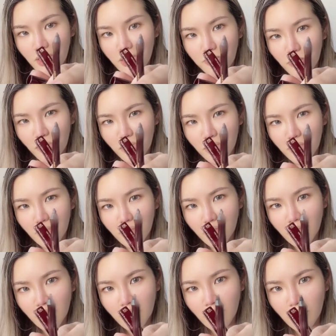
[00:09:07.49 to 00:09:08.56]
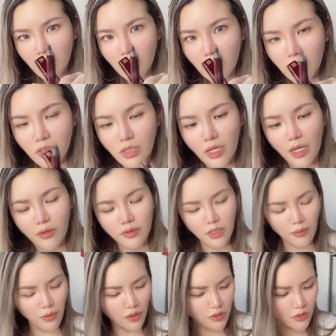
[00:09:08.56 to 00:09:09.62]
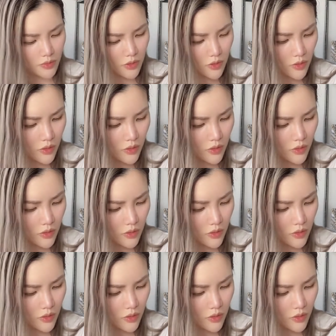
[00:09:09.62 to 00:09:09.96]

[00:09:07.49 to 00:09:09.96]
broken. How is that possible?